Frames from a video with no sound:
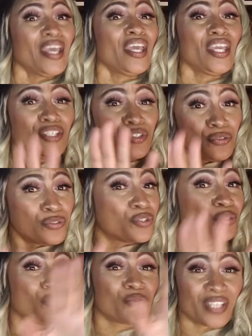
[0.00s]
and you
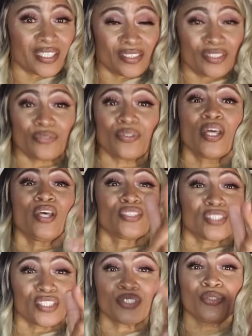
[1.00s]
choose not to do it.
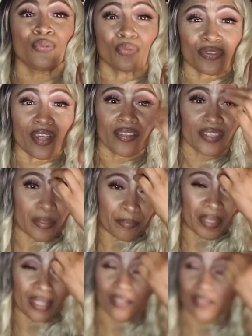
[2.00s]
See, you thought that
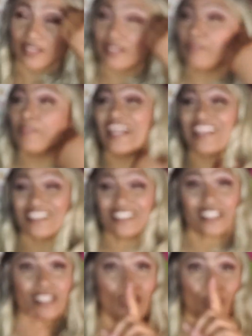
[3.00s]

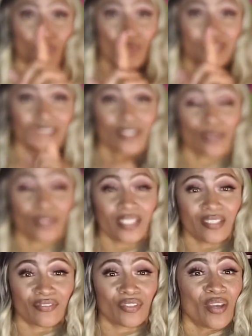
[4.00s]
Melody wasn't going to
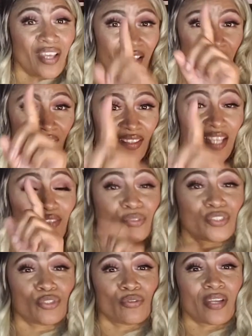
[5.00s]
leave you, and that's
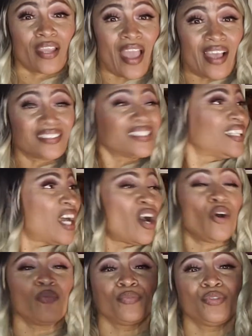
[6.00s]
what your ass get. I
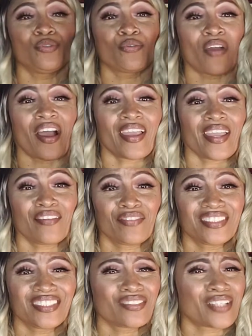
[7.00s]
hope you cry every
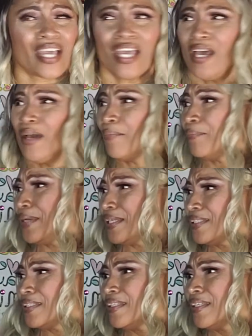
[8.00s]
single night. But